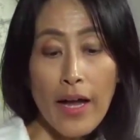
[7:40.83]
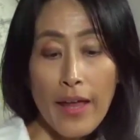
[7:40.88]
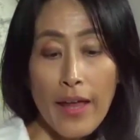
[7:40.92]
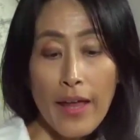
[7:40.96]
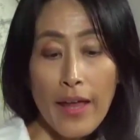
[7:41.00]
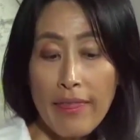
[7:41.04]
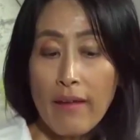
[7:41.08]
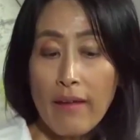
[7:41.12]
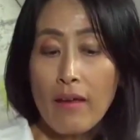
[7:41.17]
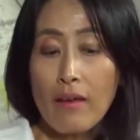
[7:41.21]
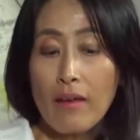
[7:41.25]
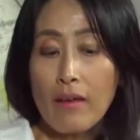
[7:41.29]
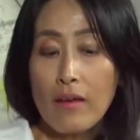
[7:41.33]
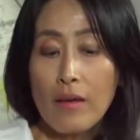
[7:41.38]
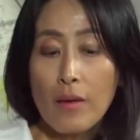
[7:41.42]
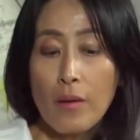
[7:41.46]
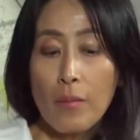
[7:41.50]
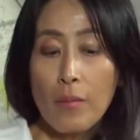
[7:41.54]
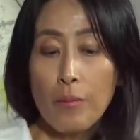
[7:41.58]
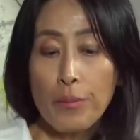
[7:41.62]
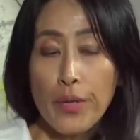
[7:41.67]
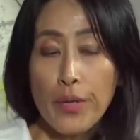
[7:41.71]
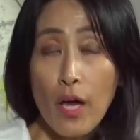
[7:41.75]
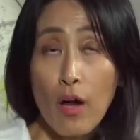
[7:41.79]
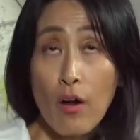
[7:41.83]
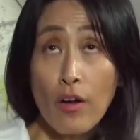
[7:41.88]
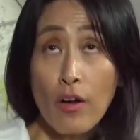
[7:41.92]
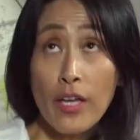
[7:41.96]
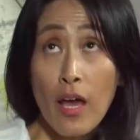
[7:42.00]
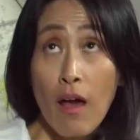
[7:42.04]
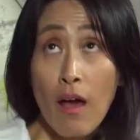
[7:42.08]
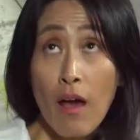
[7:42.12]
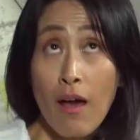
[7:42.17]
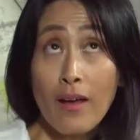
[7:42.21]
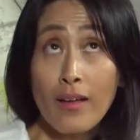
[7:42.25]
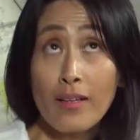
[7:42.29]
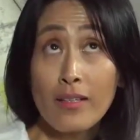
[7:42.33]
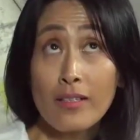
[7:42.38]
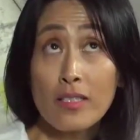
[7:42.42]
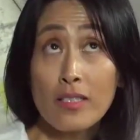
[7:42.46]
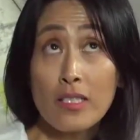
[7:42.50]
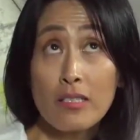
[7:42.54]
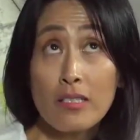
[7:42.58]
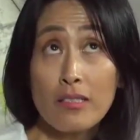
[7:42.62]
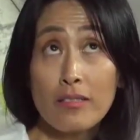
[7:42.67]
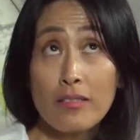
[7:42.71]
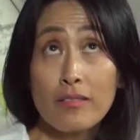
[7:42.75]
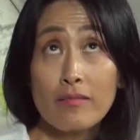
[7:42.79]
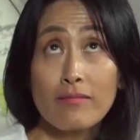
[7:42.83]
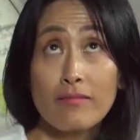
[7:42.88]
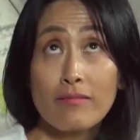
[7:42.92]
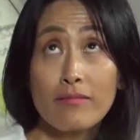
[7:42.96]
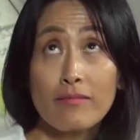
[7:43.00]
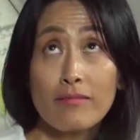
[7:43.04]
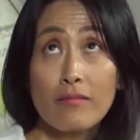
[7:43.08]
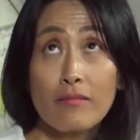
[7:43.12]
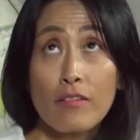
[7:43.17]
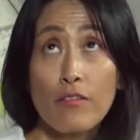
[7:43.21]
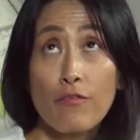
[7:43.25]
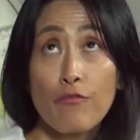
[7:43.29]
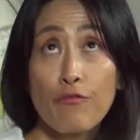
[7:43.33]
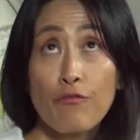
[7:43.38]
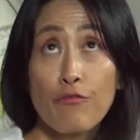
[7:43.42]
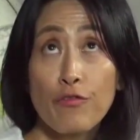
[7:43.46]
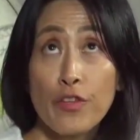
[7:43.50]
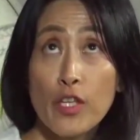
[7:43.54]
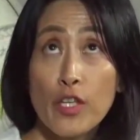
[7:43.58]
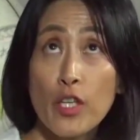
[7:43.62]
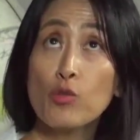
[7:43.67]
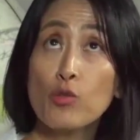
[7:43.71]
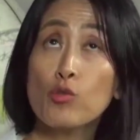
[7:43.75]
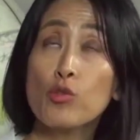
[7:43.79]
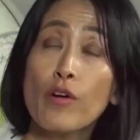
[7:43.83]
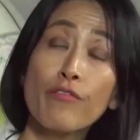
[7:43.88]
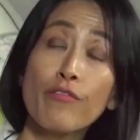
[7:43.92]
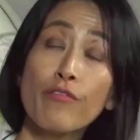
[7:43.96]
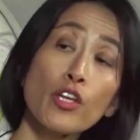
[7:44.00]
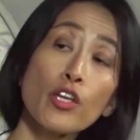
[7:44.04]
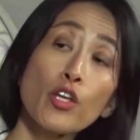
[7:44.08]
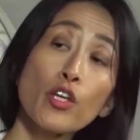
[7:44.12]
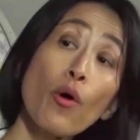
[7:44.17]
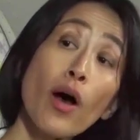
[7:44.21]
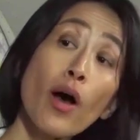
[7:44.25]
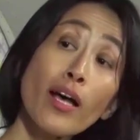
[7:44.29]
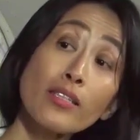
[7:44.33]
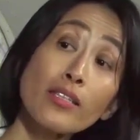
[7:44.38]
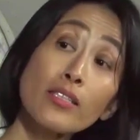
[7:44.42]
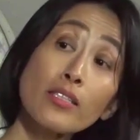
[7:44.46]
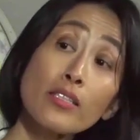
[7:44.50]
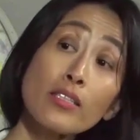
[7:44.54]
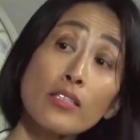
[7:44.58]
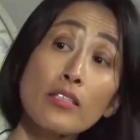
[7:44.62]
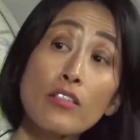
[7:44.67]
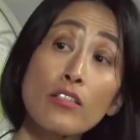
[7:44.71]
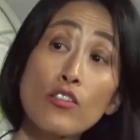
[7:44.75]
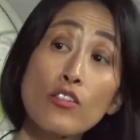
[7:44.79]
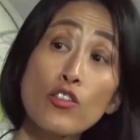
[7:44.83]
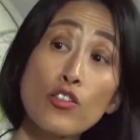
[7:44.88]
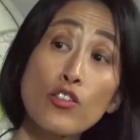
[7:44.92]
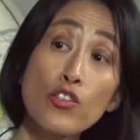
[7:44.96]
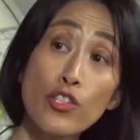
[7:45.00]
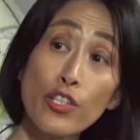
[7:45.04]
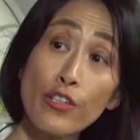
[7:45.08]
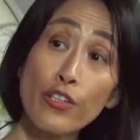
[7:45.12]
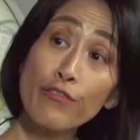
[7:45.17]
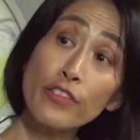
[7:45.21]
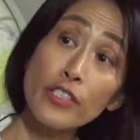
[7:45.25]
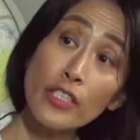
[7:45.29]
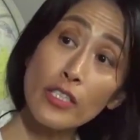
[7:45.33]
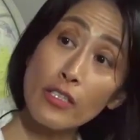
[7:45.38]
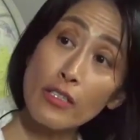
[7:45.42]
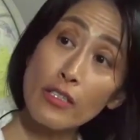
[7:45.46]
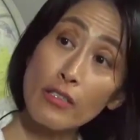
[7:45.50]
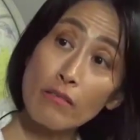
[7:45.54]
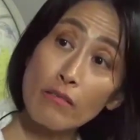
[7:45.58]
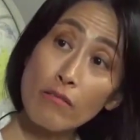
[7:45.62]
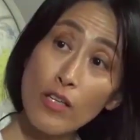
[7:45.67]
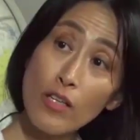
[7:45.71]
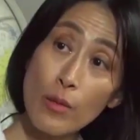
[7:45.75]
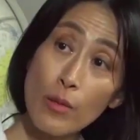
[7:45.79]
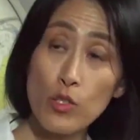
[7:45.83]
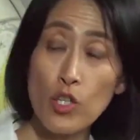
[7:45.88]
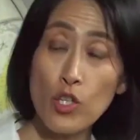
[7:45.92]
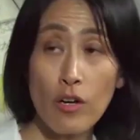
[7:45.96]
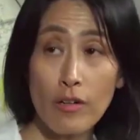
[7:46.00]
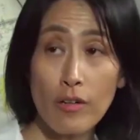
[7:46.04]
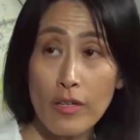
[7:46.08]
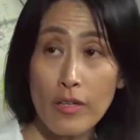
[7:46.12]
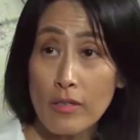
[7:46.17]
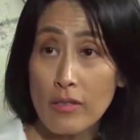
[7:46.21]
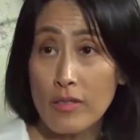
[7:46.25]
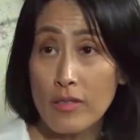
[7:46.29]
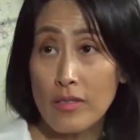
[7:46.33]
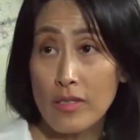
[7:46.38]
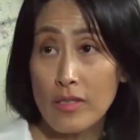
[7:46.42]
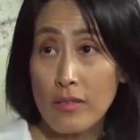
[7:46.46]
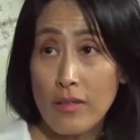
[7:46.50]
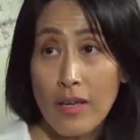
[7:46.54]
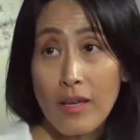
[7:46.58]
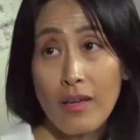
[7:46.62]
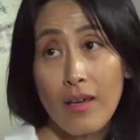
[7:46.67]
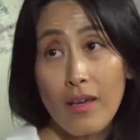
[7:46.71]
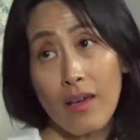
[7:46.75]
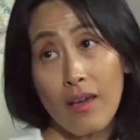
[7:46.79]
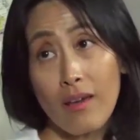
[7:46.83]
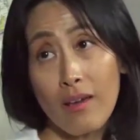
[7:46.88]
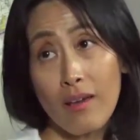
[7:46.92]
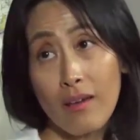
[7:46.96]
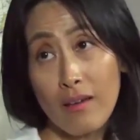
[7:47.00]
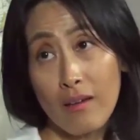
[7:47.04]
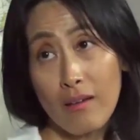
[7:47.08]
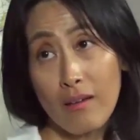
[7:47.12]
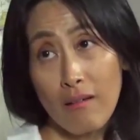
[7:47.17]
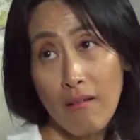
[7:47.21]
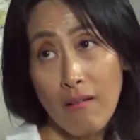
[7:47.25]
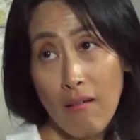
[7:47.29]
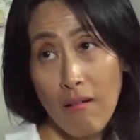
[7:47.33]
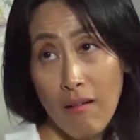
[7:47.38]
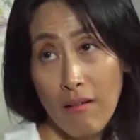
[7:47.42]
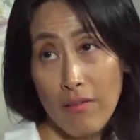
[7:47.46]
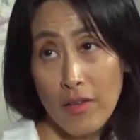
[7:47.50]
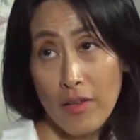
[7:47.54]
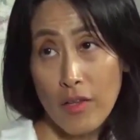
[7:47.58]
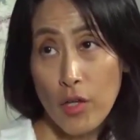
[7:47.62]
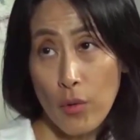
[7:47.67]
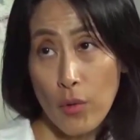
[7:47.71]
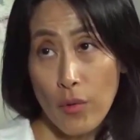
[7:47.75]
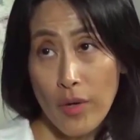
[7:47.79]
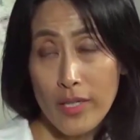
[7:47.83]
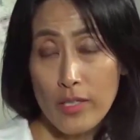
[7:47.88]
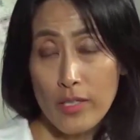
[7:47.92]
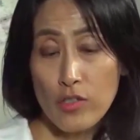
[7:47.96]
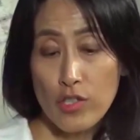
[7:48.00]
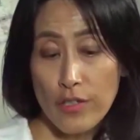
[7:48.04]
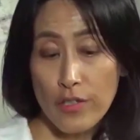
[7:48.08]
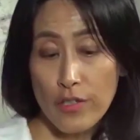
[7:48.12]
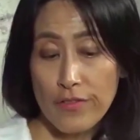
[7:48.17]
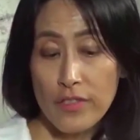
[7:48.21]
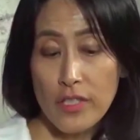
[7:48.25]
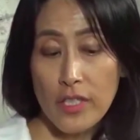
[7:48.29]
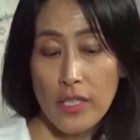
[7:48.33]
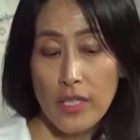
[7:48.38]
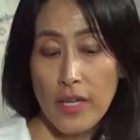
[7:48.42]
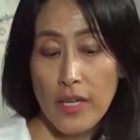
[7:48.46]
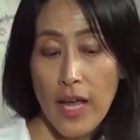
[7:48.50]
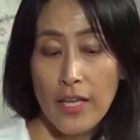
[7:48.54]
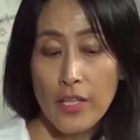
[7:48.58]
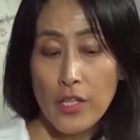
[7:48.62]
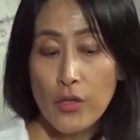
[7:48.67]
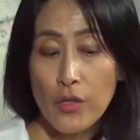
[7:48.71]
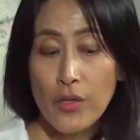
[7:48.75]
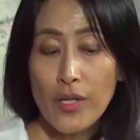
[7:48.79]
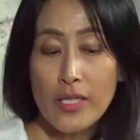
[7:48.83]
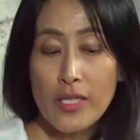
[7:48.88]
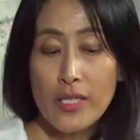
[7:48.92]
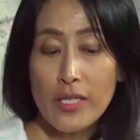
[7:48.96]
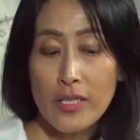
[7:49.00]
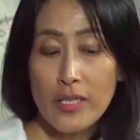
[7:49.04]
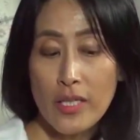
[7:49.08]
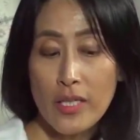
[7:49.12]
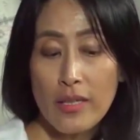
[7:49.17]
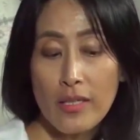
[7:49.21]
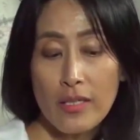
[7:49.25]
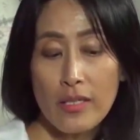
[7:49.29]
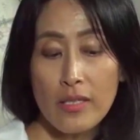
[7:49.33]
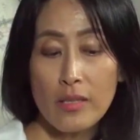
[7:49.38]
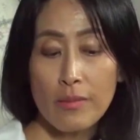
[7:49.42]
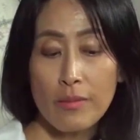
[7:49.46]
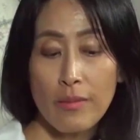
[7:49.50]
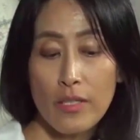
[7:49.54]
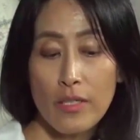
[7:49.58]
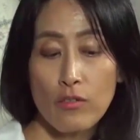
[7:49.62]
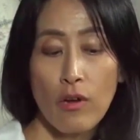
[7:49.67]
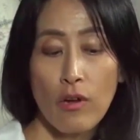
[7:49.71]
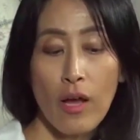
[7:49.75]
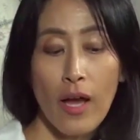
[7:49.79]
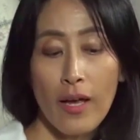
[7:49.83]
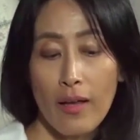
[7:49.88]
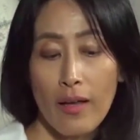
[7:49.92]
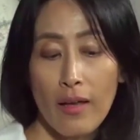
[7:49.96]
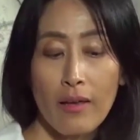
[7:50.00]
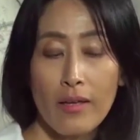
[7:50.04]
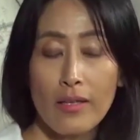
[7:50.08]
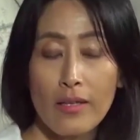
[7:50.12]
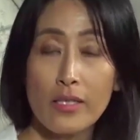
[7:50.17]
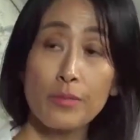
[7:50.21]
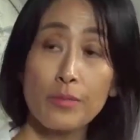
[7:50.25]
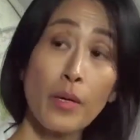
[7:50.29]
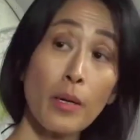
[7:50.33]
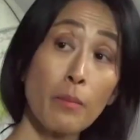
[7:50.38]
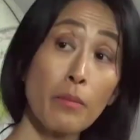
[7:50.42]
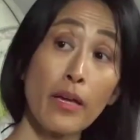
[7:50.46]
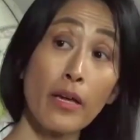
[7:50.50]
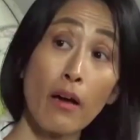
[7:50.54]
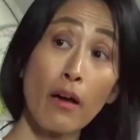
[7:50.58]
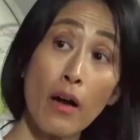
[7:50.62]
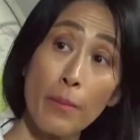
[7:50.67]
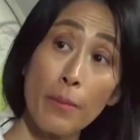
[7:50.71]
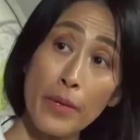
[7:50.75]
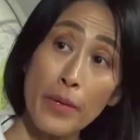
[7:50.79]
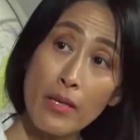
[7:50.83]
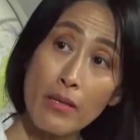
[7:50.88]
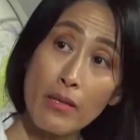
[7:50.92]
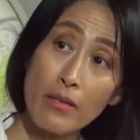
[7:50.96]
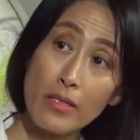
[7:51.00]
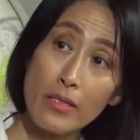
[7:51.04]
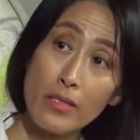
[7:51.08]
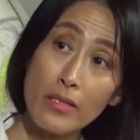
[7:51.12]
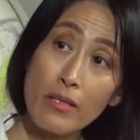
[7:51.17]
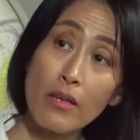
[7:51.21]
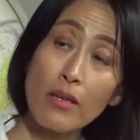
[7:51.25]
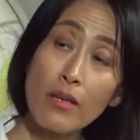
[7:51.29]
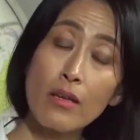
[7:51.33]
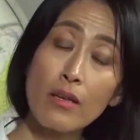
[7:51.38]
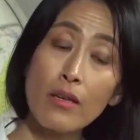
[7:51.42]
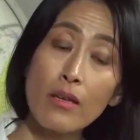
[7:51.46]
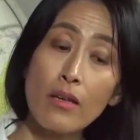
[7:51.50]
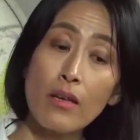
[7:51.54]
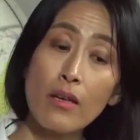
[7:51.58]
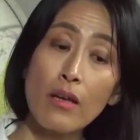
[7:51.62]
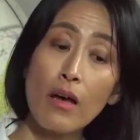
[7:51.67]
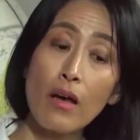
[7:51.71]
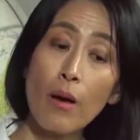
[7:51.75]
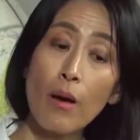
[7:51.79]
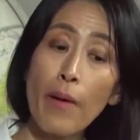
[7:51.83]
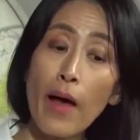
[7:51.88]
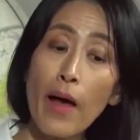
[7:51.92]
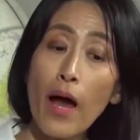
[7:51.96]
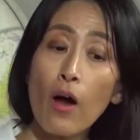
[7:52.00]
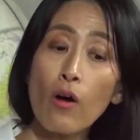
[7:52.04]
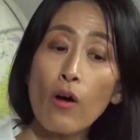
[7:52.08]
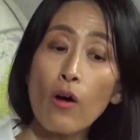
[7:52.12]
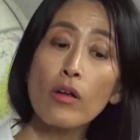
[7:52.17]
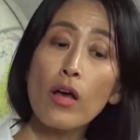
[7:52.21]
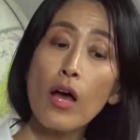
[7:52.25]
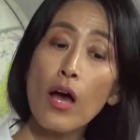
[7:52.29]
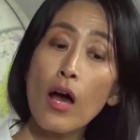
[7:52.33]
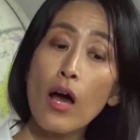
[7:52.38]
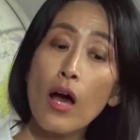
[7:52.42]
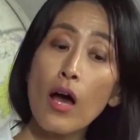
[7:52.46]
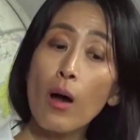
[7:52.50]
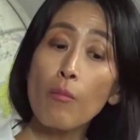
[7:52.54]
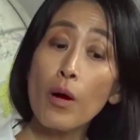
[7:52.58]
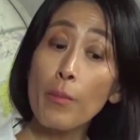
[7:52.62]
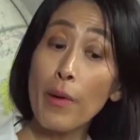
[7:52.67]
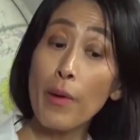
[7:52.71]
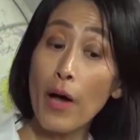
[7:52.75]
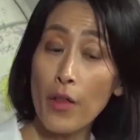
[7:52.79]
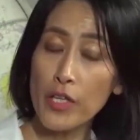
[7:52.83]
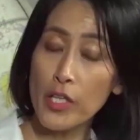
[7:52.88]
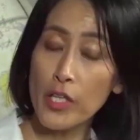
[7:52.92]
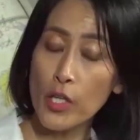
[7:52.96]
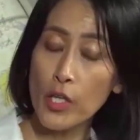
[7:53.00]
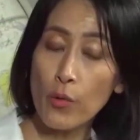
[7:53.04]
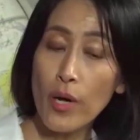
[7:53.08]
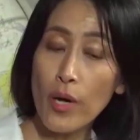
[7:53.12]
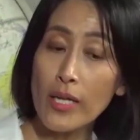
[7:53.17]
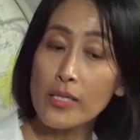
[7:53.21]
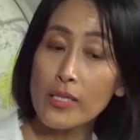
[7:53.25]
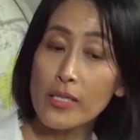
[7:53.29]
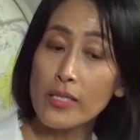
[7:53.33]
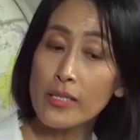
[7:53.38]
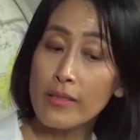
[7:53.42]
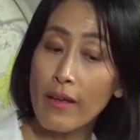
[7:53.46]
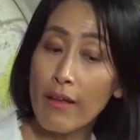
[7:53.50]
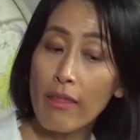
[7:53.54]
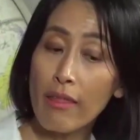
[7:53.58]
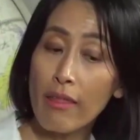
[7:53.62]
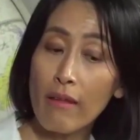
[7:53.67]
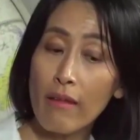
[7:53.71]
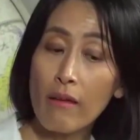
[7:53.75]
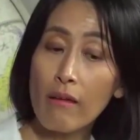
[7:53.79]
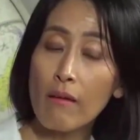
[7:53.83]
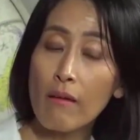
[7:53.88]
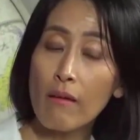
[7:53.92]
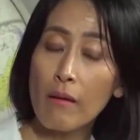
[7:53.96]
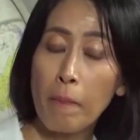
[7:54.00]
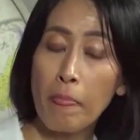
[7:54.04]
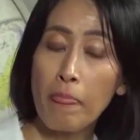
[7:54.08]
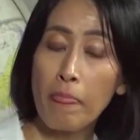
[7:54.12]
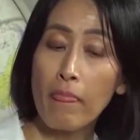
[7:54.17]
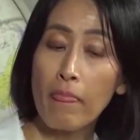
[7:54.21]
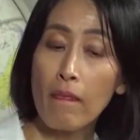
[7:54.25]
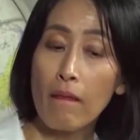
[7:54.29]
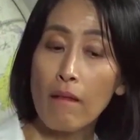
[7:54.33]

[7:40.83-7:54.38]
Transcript: I think Pyongyang's view of the US shifted. Yes. Kim Jong un's thinking on the US shifted. And you can see this by tracking his public comments about, um, about the US. And I think